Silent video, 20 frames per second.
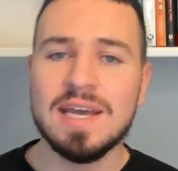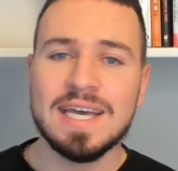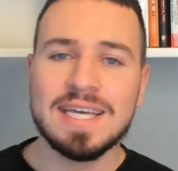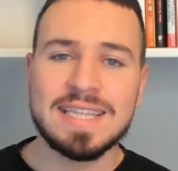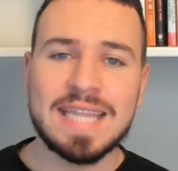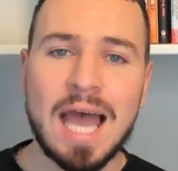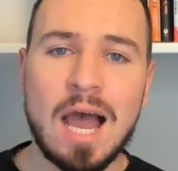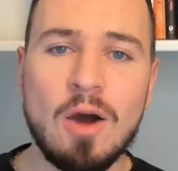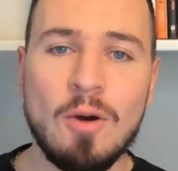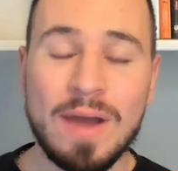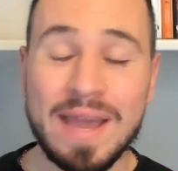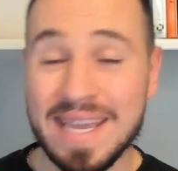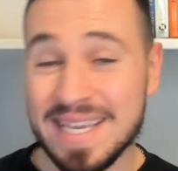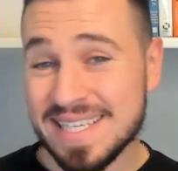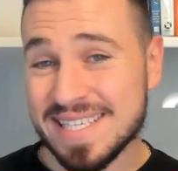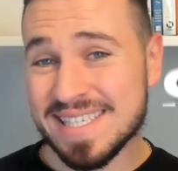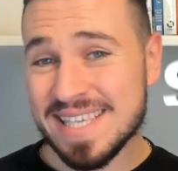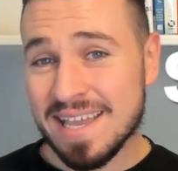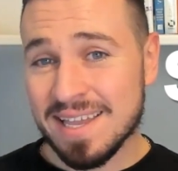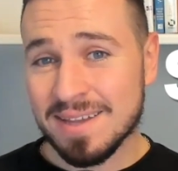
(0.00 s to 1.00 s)
Now, a
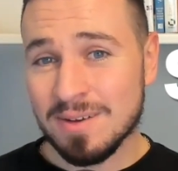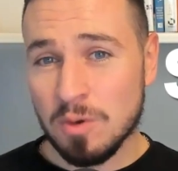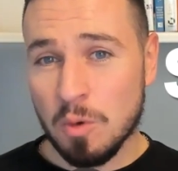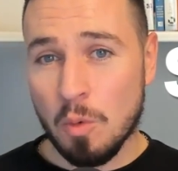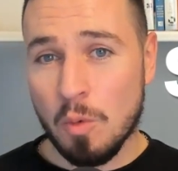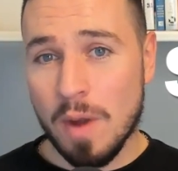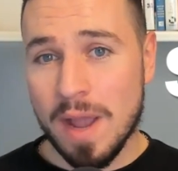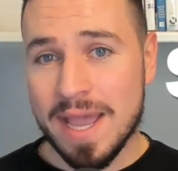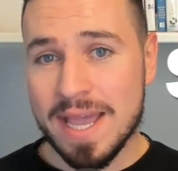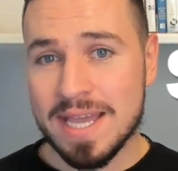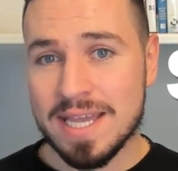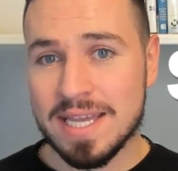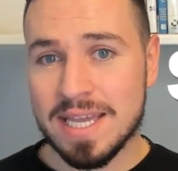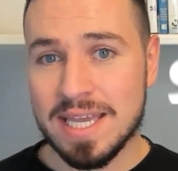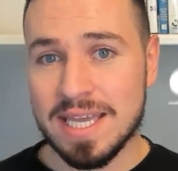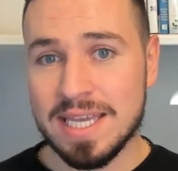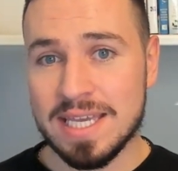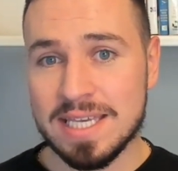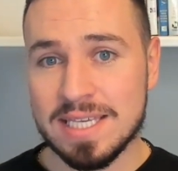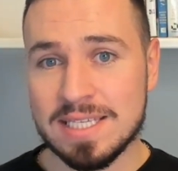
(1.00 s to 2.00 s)
second way
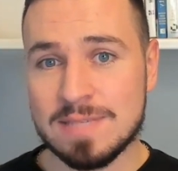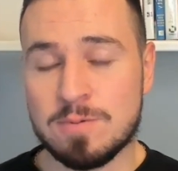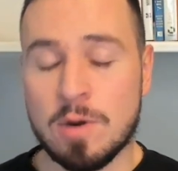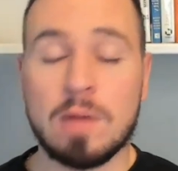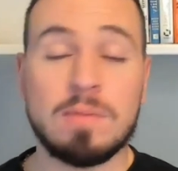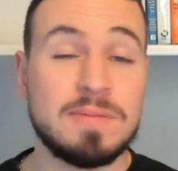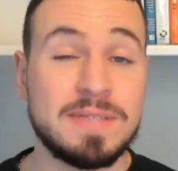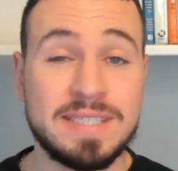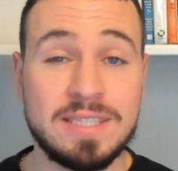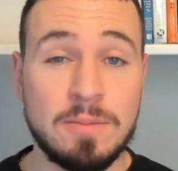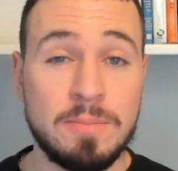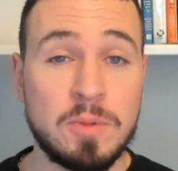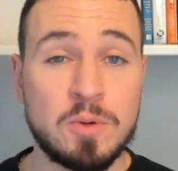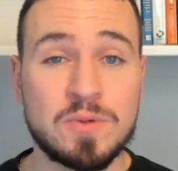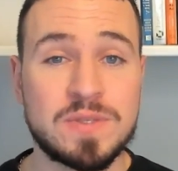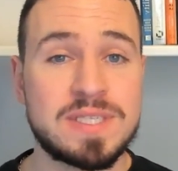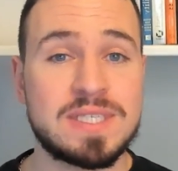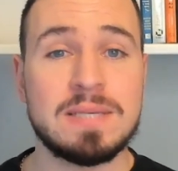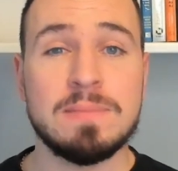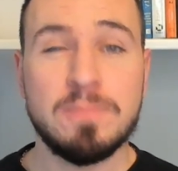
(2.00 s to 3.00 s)
is probably the
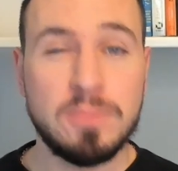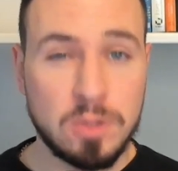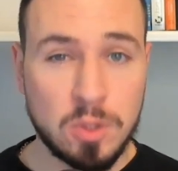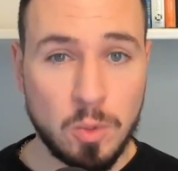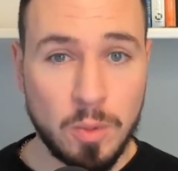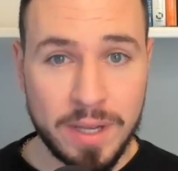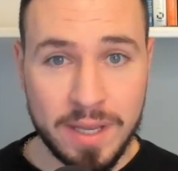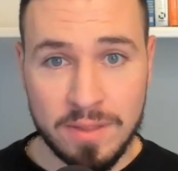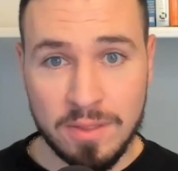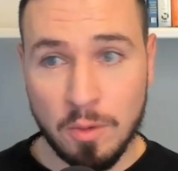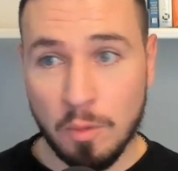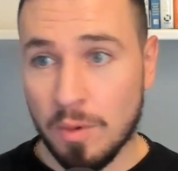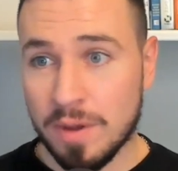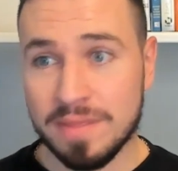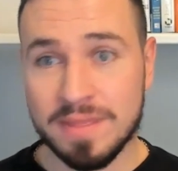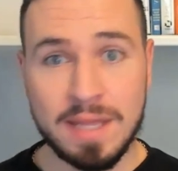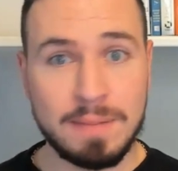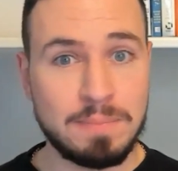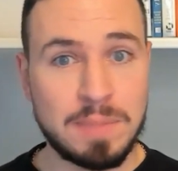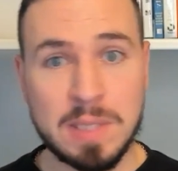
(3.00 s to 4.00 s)
most simple way and the
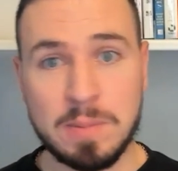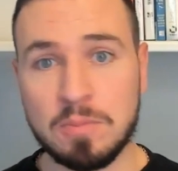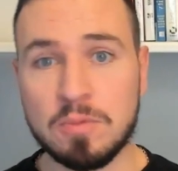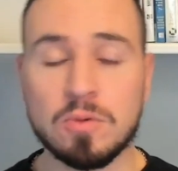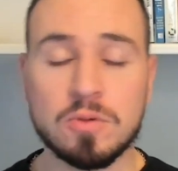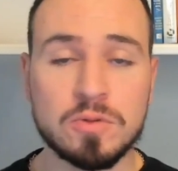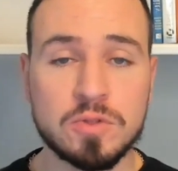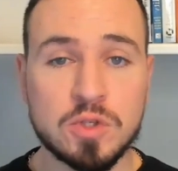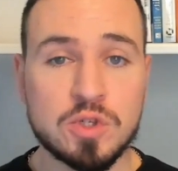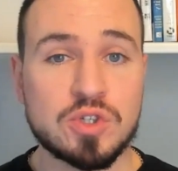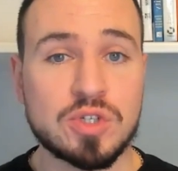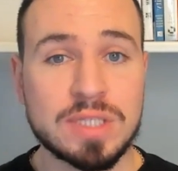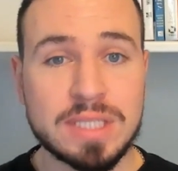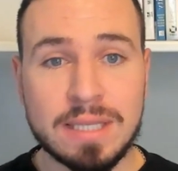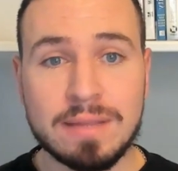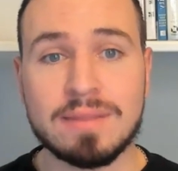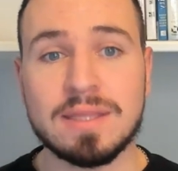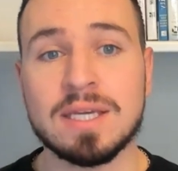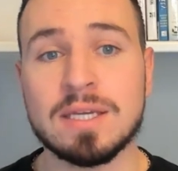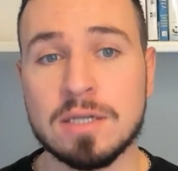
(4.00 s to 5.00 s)
one that people usually
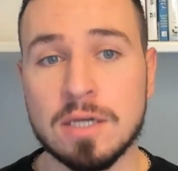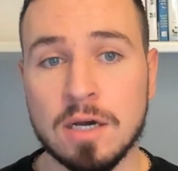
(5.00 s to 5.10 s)
think